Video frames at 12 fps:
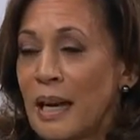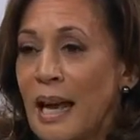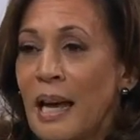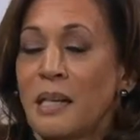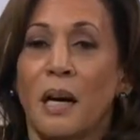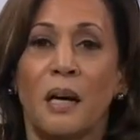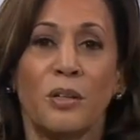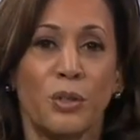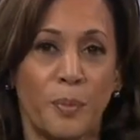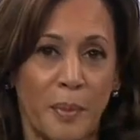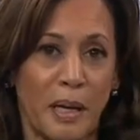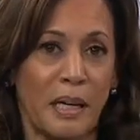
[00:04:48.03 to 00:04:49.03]
and
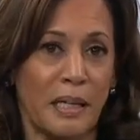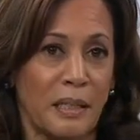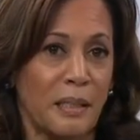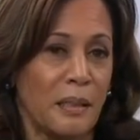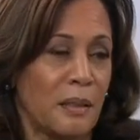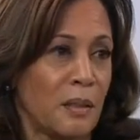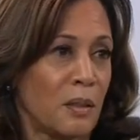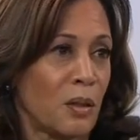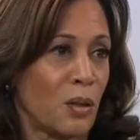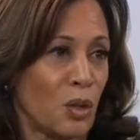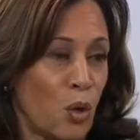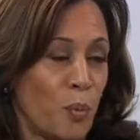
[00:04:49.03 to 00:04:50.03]
undermine
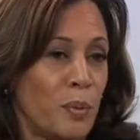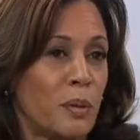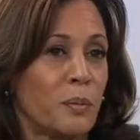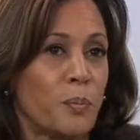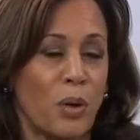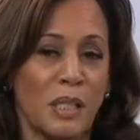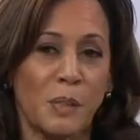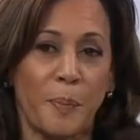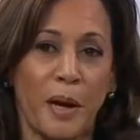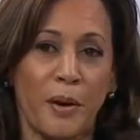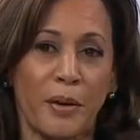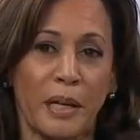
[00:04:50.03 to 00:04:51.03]
global
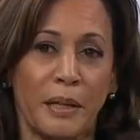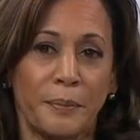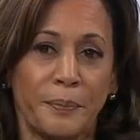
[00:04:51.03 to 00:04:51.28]
prosperity.